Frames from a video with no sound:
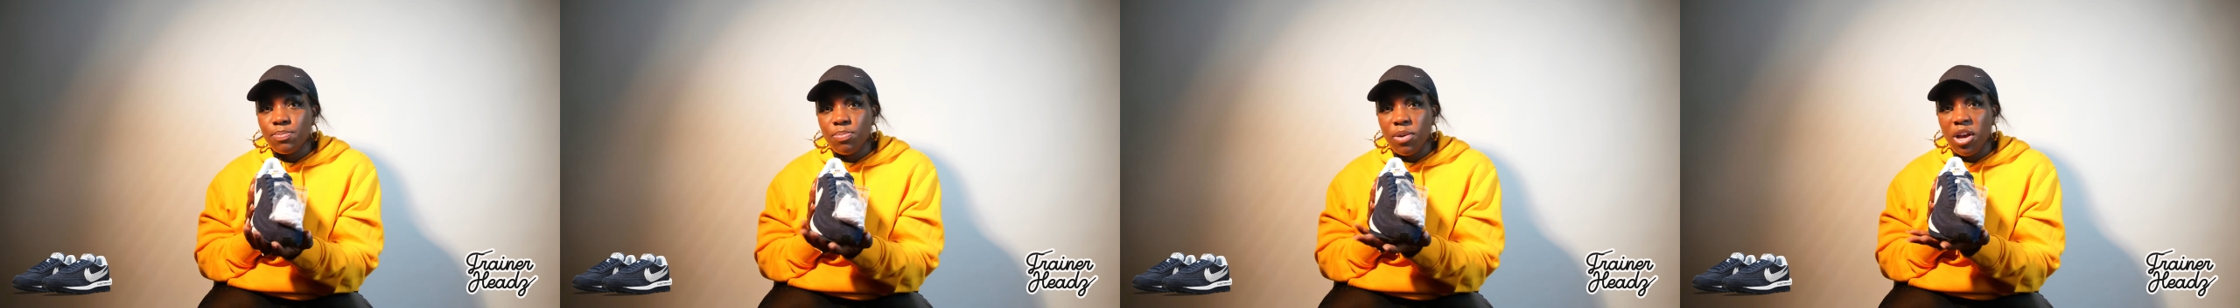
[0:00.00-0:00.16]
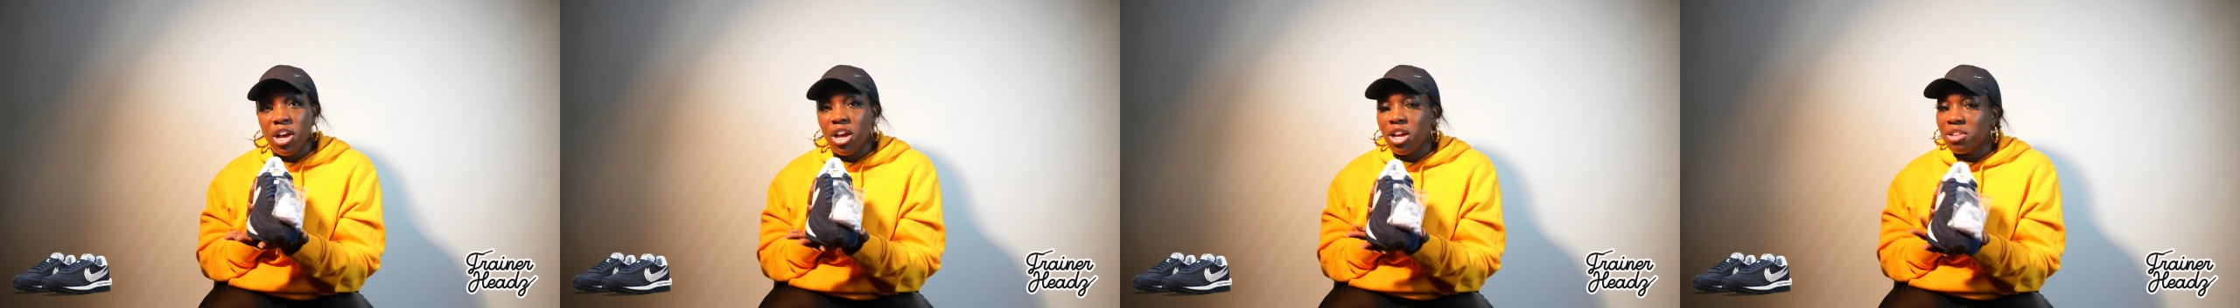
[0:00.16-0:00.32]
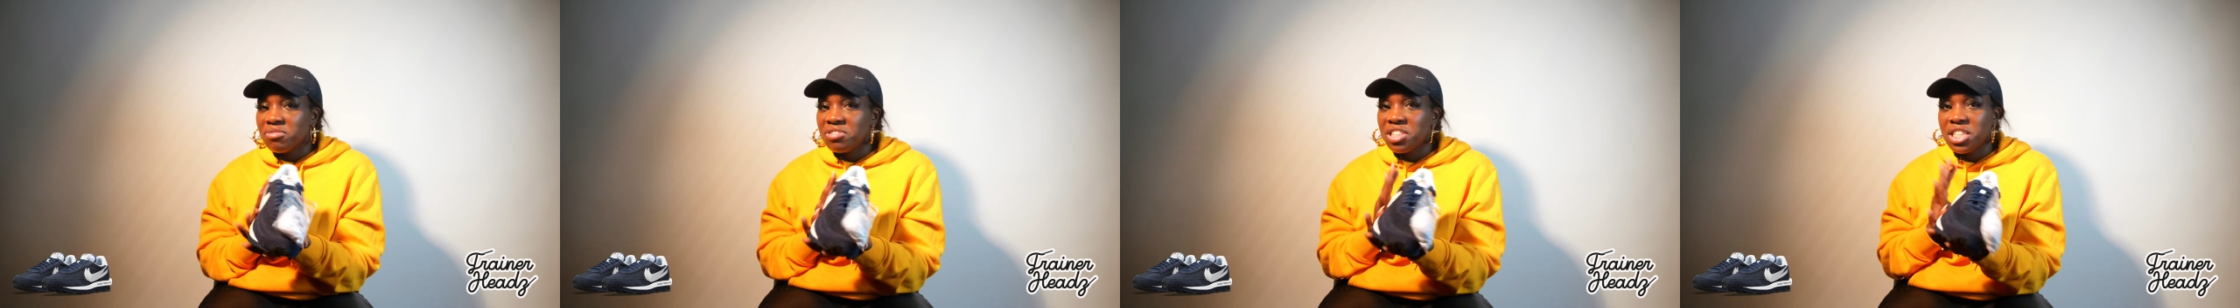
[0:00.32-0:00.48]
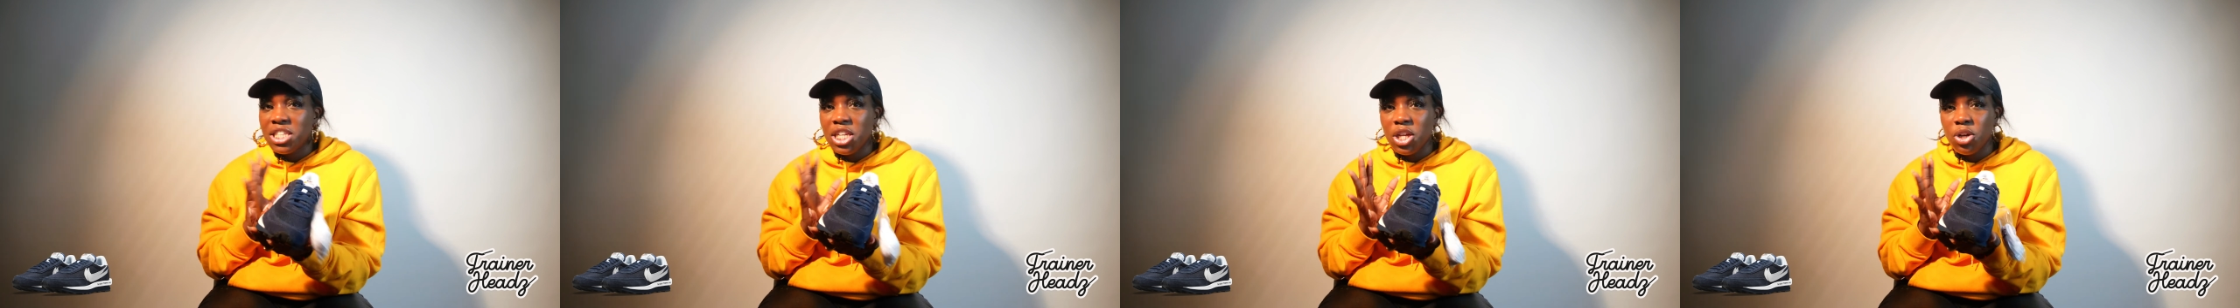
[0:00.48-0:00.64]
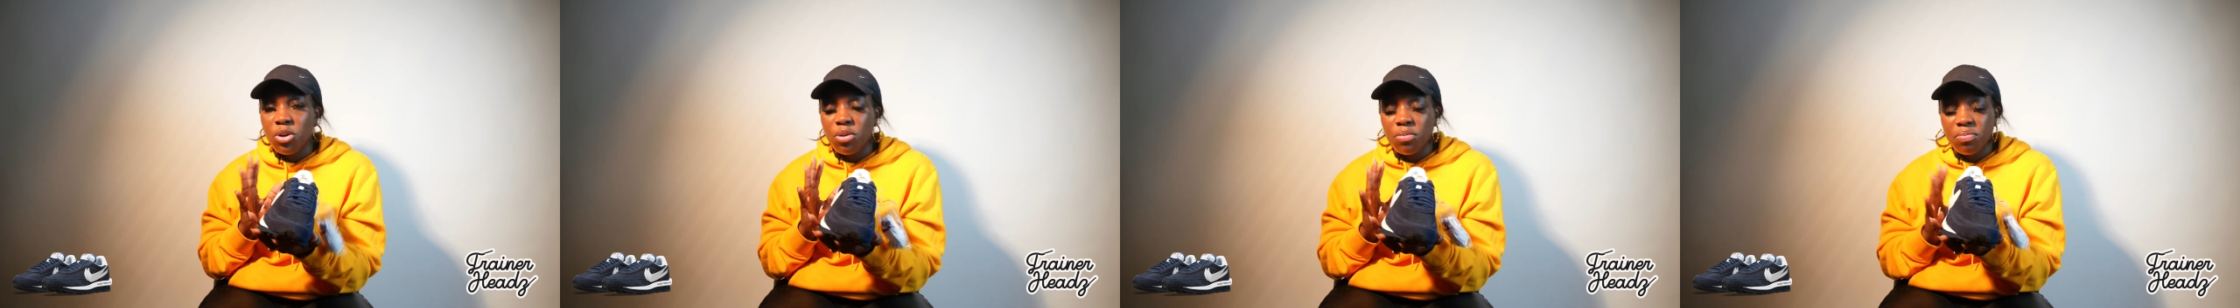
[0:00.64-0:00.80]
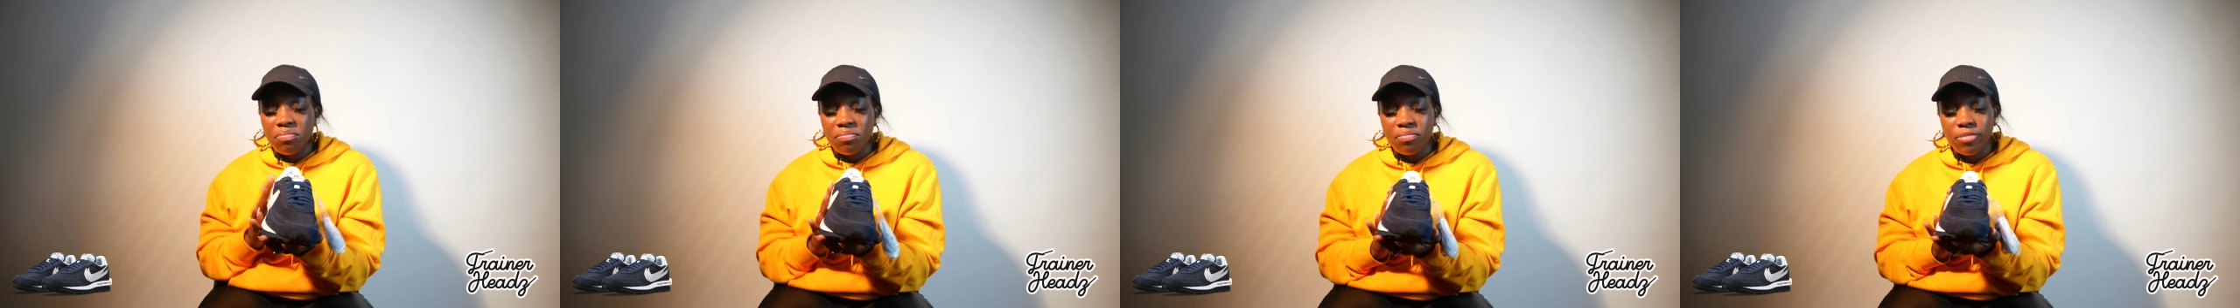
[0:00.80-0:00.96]
but
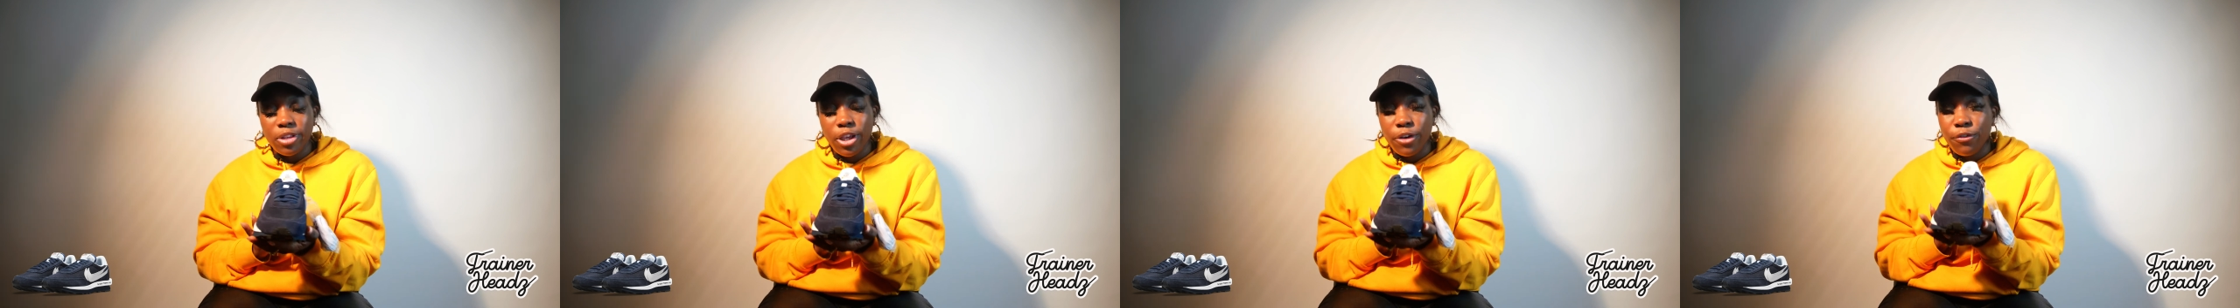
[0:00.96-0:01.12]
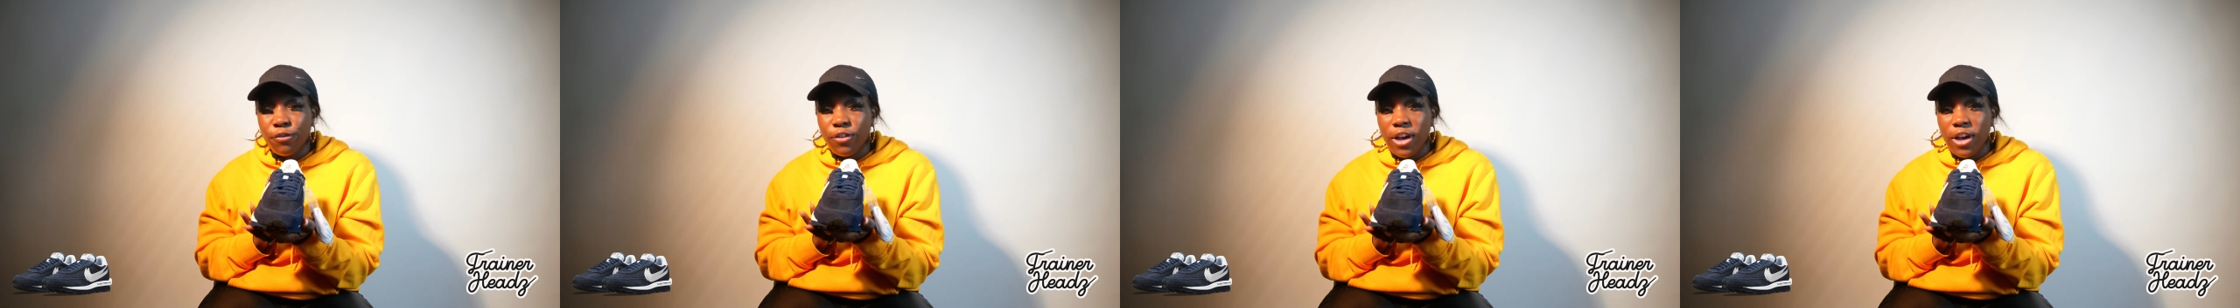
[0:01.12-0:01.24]
still a